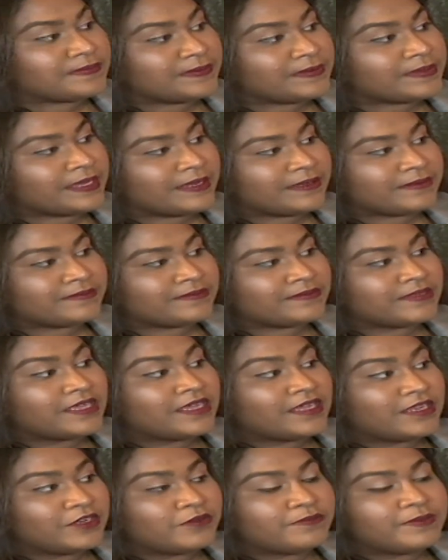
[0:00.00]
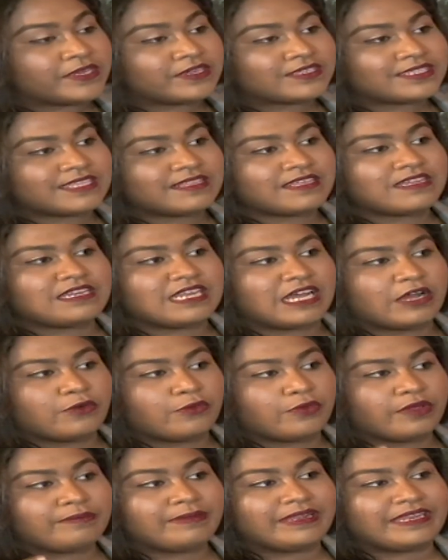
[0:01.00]
Yeah. No, because I think now
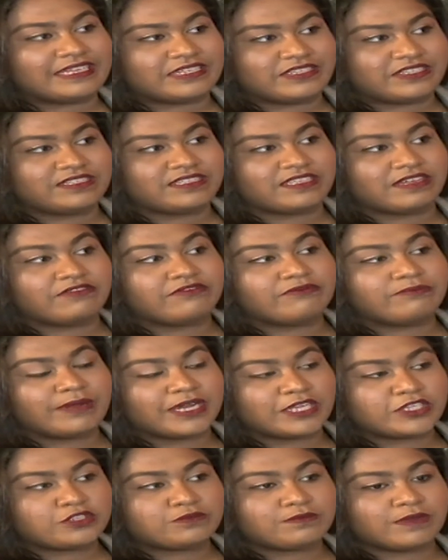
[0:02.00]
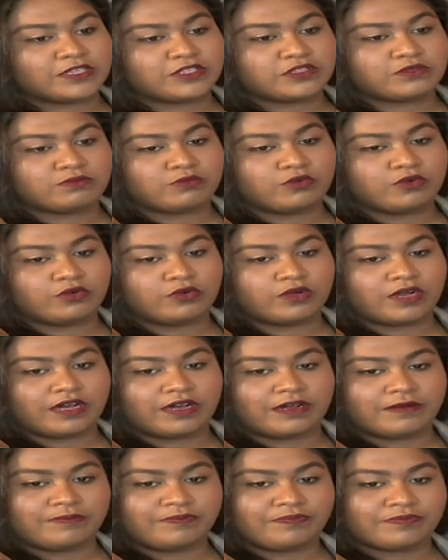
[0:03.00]
we Malaysians are much, much more
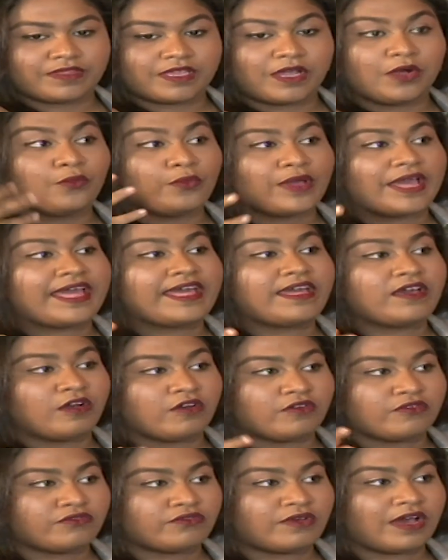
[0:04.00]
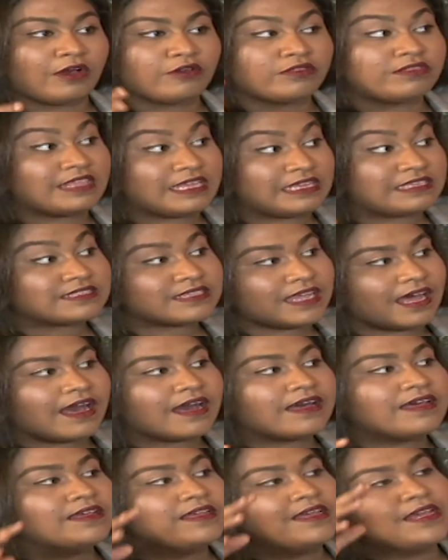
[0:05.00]
aware of how things
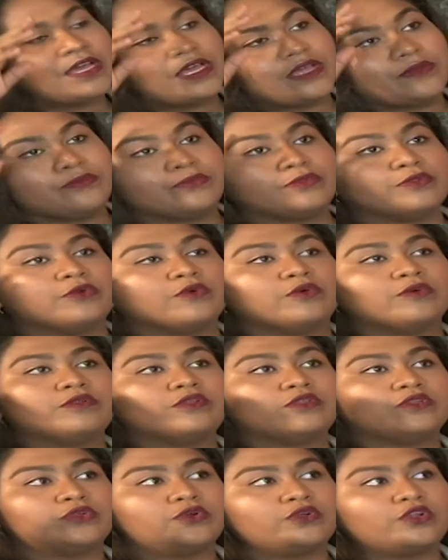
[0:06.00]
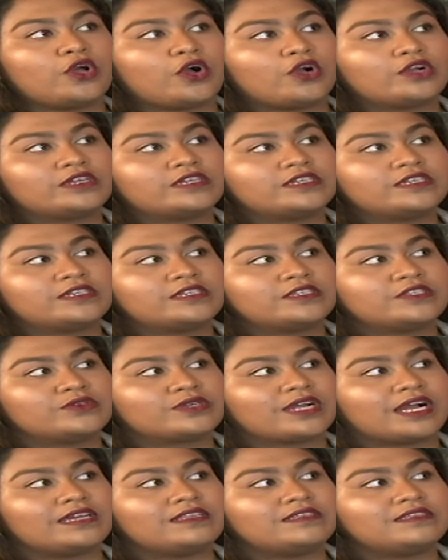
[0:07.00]
are. No longer you
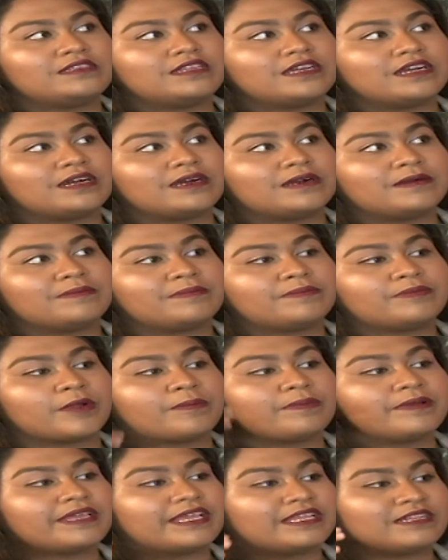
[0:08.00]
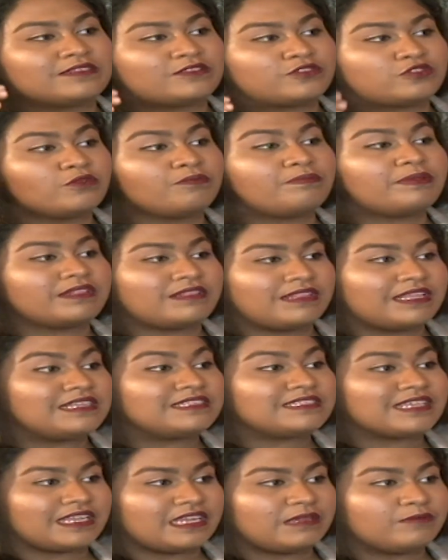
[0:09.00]
can't propagate stupid
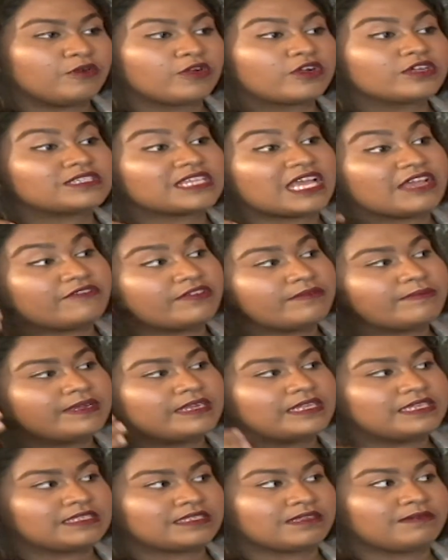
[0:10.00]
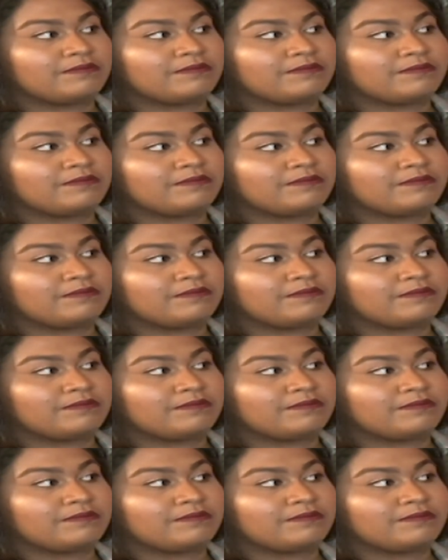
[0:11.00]
things anymore, because everybody is